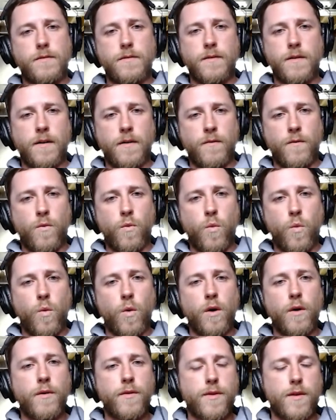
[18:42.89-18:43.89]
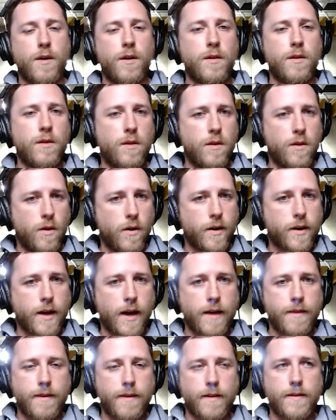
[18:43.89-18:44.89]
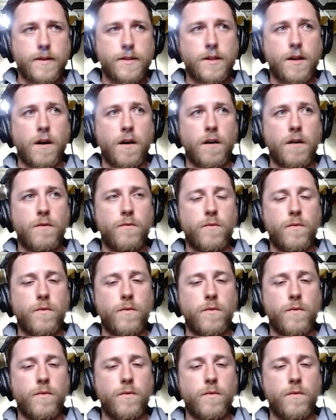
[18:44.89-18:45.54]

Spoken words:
worth a look. I think this card,